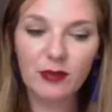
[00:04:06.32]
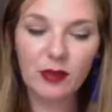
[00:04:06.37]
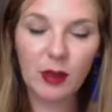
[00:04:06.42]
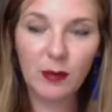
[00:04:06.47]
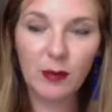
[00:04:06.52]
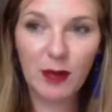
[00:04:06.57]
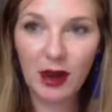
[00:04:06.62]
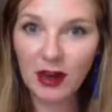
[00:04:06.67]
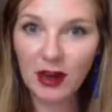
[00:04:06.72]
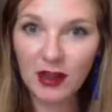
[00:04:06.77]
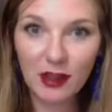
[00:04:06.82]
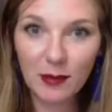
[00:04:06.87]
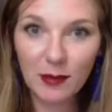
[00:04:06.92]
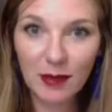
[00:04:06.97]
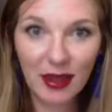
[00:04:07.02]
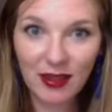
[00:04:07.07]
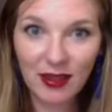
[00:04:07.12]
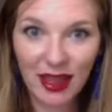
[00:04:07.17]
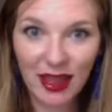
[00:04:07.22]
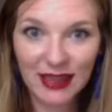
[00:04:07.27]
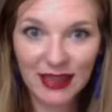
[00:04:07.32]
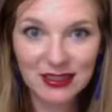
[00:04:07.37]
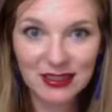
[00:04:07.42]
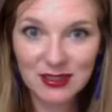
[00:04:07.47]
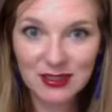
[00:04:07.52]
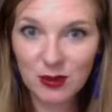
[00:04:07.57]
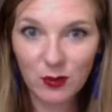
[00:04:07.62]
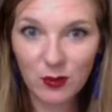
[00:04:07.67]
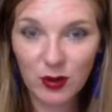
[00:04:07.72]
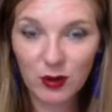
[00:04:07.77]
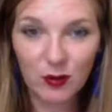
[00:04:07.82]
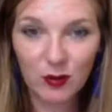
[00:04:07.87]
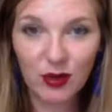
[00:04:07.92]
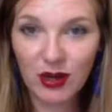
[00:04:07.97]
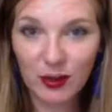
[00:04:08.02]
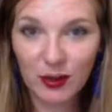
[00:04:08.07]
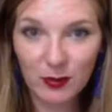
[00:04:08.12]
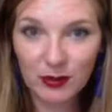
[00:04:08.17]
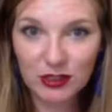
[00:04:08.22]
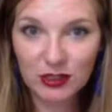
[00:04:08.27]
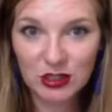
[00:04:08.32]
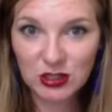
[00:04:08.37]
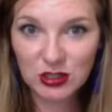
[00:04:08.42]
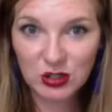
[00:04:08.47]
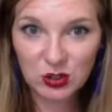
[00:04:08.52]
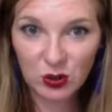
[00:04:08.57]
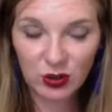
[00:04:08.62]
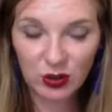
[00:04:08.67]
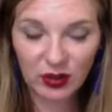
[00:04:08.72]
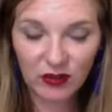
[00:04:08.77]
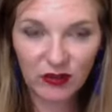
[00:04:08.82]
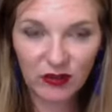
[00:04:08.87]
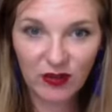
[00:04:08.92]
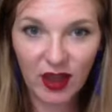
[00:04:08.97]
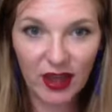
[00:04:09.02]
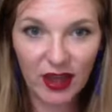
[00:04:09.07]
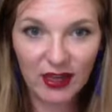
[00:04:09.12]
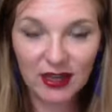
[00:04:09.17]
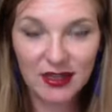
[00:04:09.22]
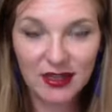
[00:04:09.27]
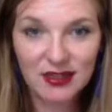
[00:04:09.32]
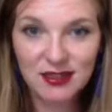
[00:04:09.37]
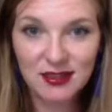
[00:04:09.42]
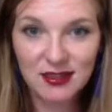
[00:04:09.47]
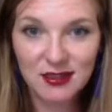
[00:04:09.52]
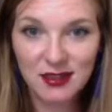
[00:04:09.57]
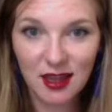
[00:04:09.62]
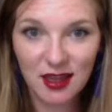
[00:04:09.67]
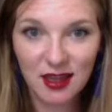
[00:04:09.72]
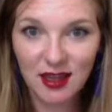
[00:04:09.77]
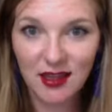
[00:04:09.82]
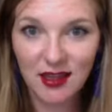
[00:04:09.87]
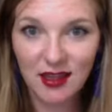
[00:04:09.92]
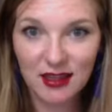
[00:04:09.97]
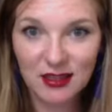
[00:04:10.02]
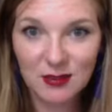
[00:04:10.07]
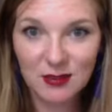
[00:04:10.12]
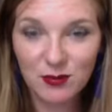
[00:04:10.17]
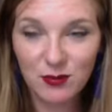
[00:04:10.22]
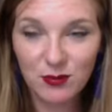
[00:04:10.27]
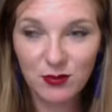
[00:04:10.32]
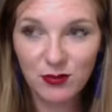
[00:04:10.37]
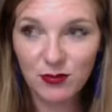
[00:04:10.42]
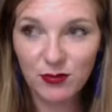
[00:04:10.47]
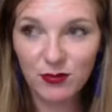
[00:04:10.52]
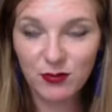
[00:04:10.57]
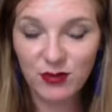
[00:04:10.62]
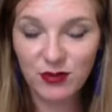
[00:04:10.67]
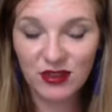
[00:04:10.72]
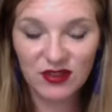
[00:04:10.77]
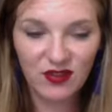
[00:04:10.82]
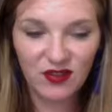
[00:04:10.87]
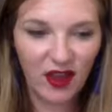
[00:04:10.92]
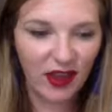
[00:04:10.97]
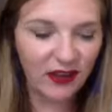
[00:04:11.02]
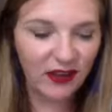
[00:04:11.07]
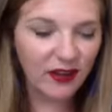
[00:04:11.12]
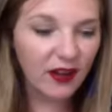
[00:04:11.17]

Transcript: Apparently my light doesn't want to work, which is totally fine because I think this is fine.